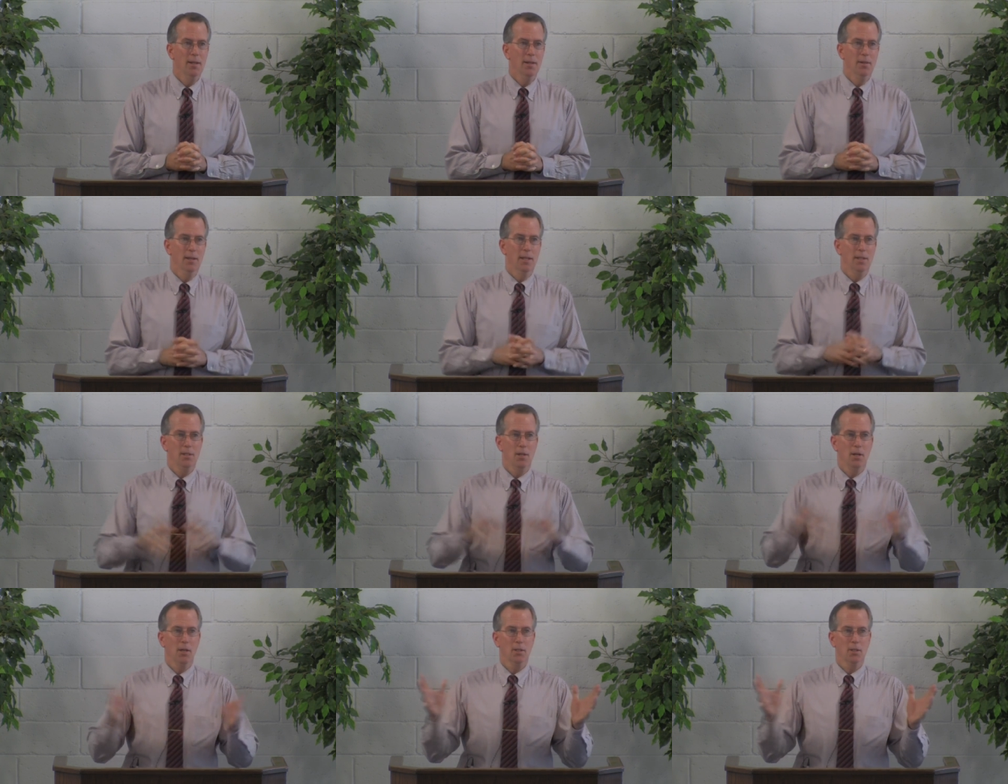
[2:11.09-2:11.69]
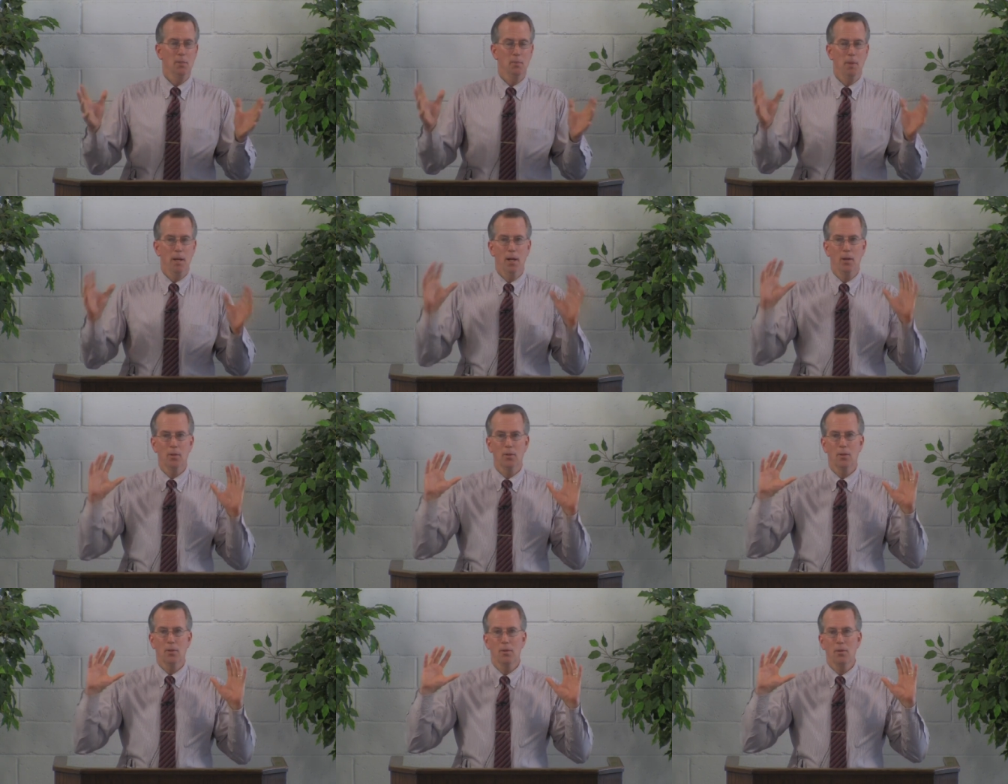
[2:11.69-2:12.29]
that talked
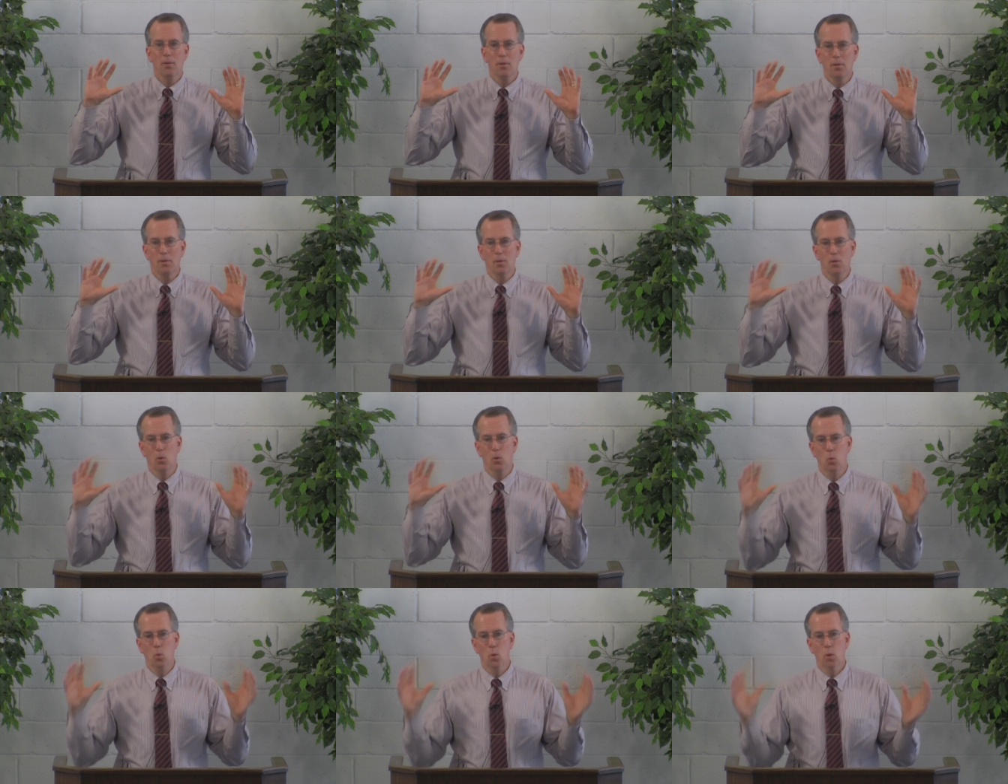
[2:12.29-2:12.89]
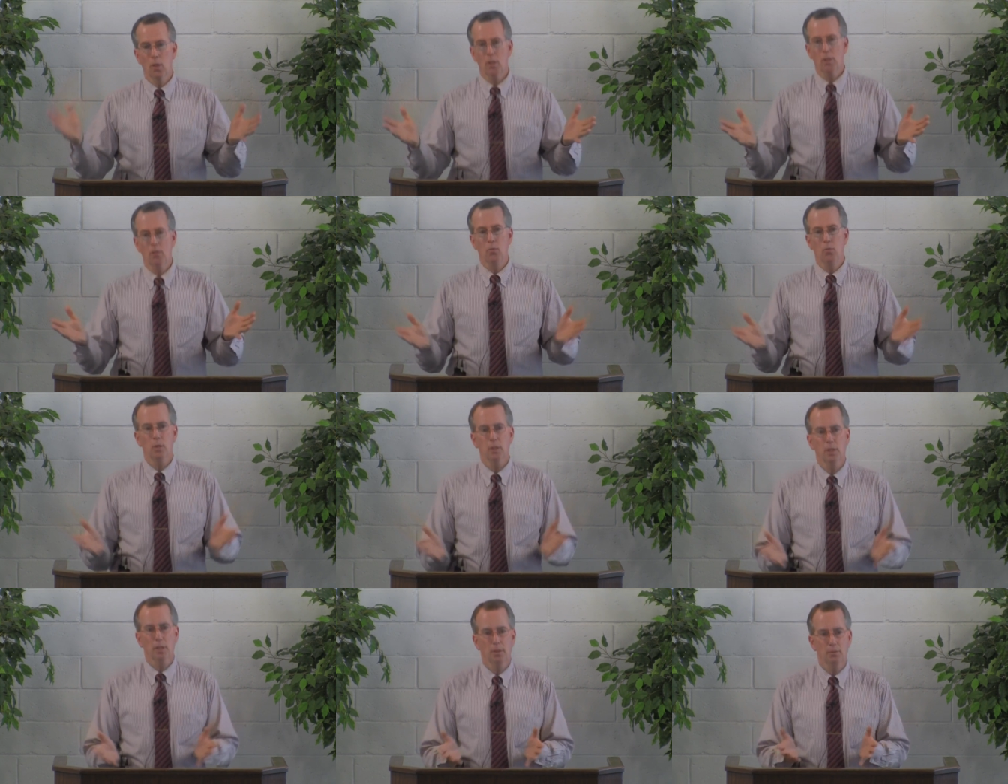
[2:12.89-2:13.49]
about the work
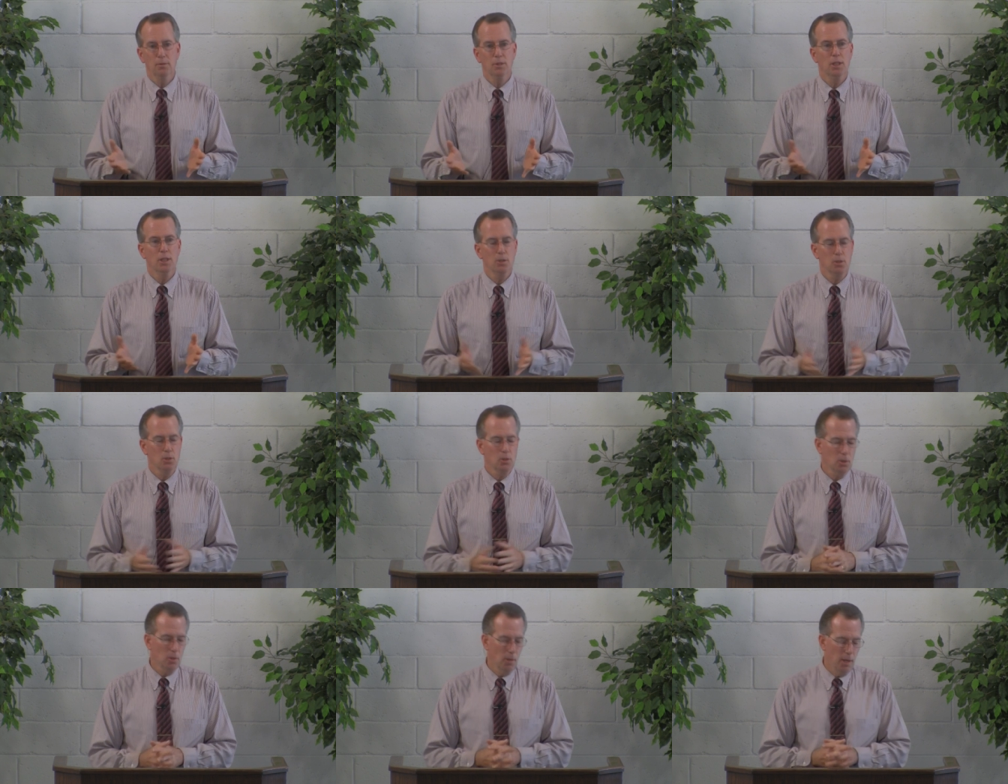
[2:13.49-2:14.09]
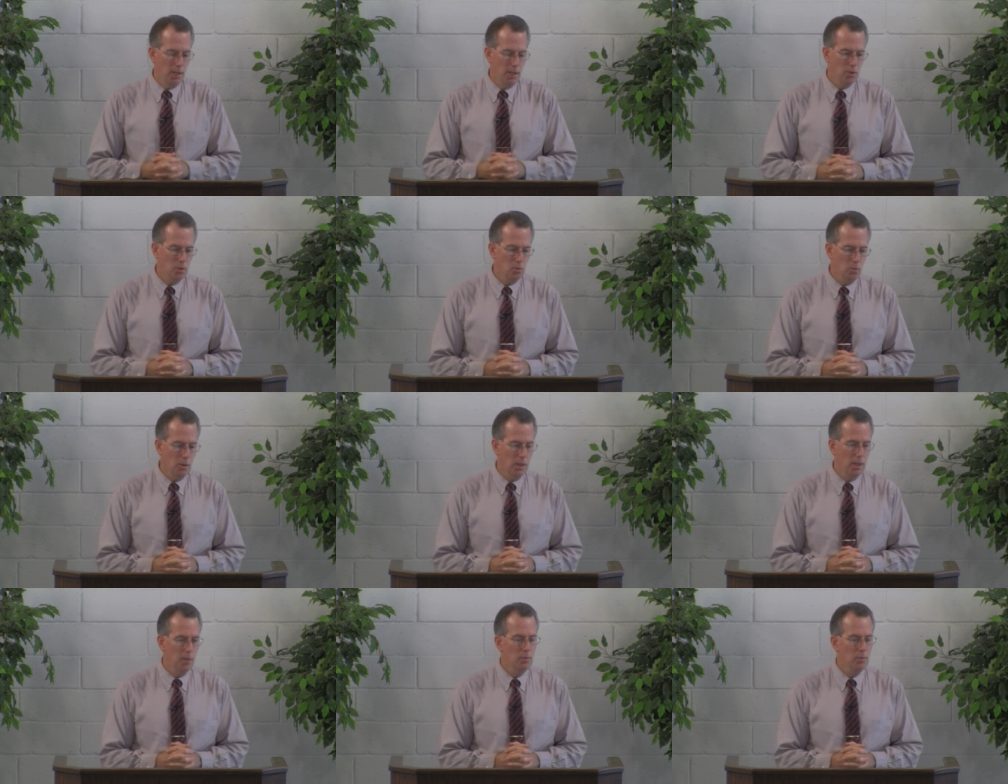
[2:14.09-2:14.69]
of Jesus Christ,
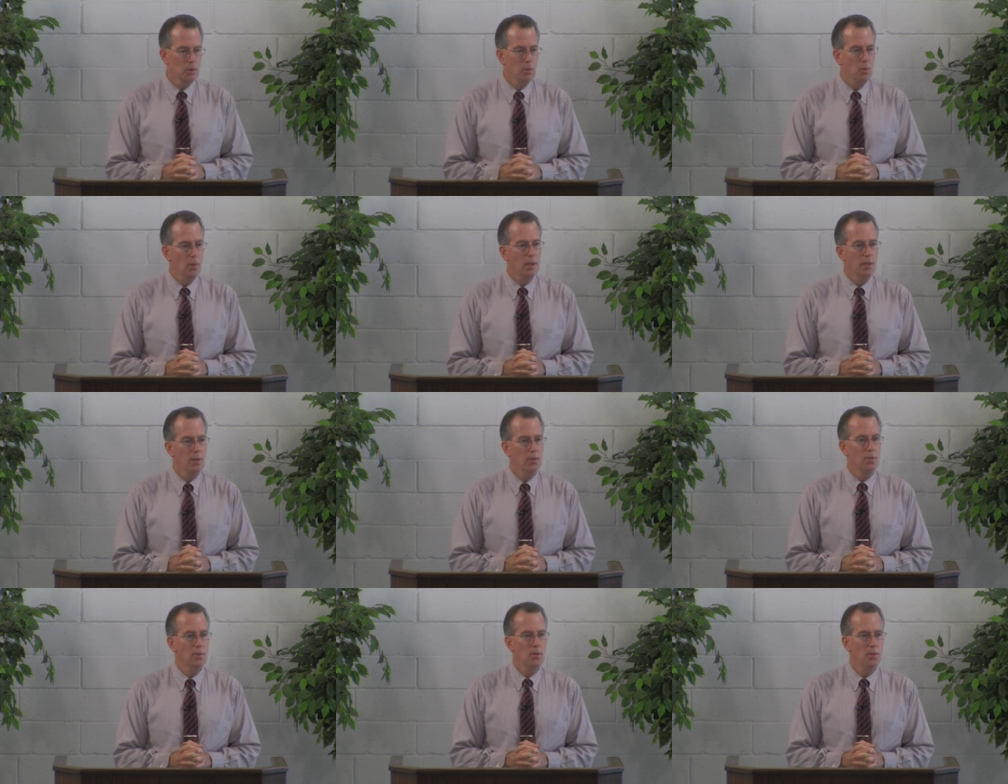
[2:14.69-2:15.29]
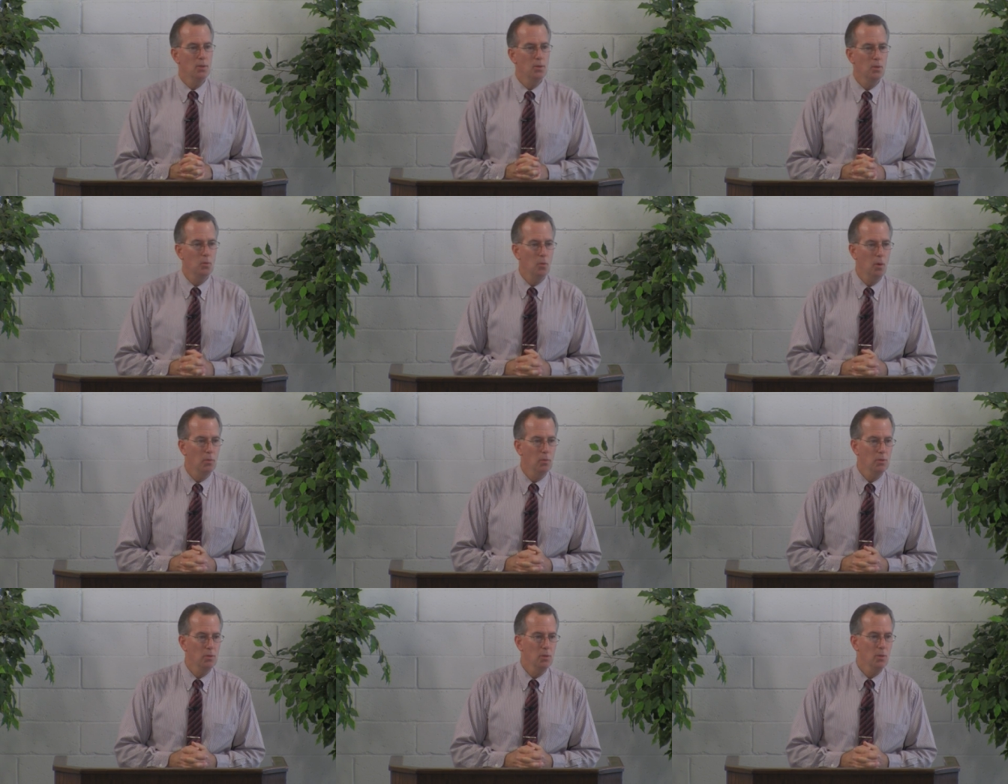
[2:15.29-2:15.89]
what he was going to do and
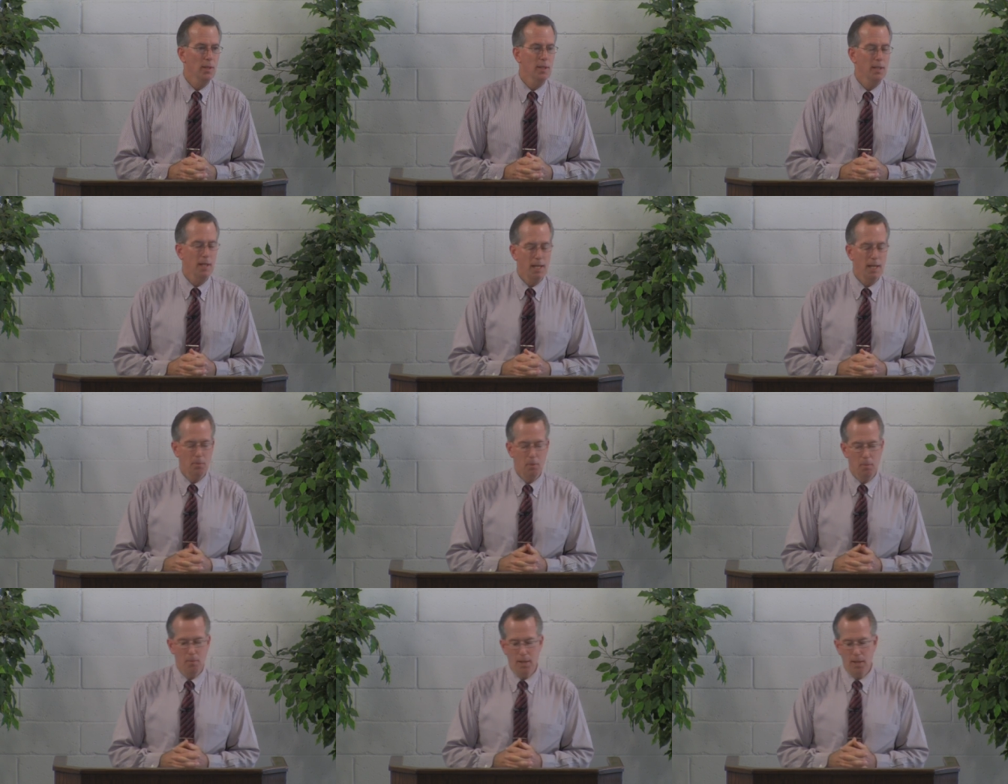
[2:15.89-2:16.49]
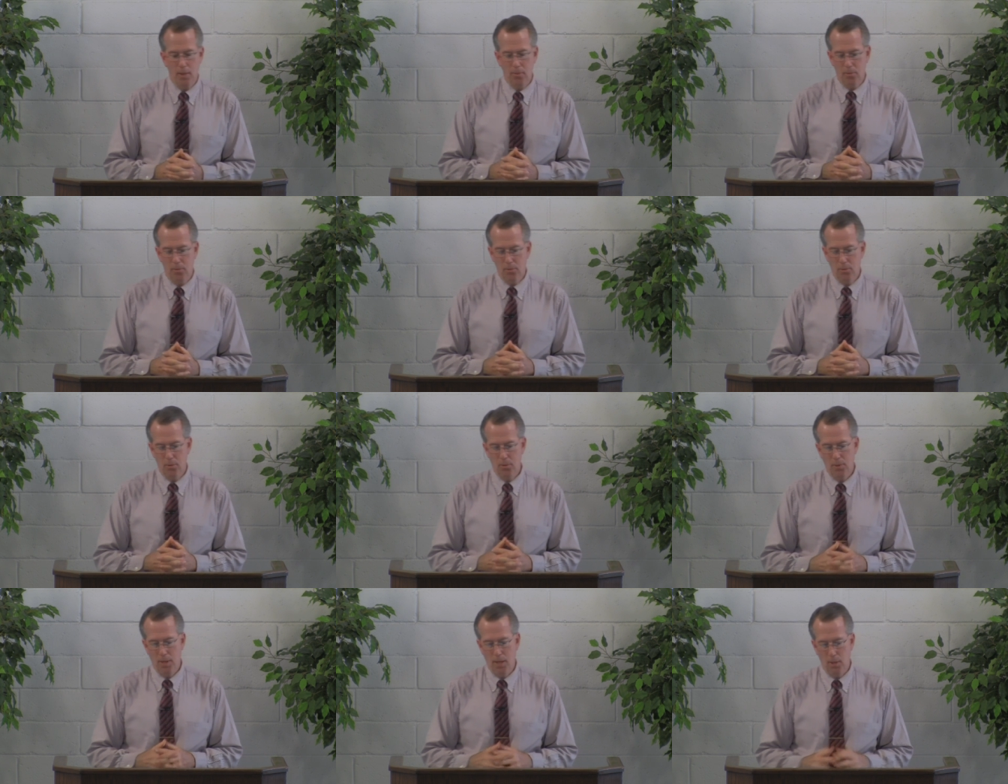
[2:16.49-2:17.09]
what was going to come about
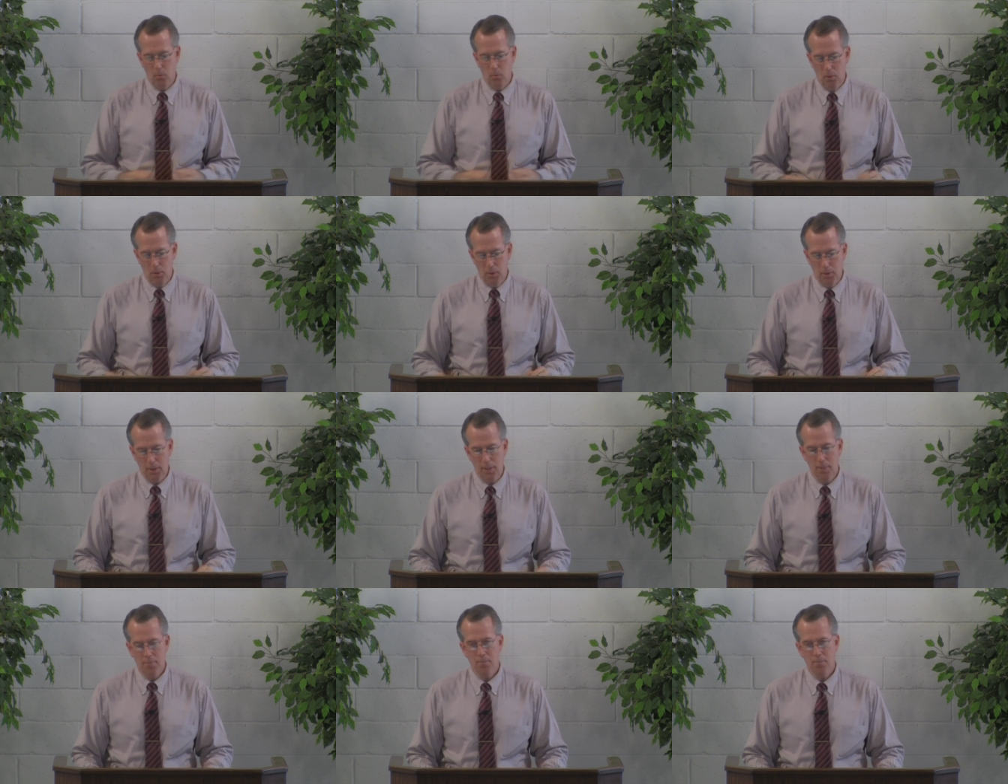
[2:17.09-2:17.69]
through that work.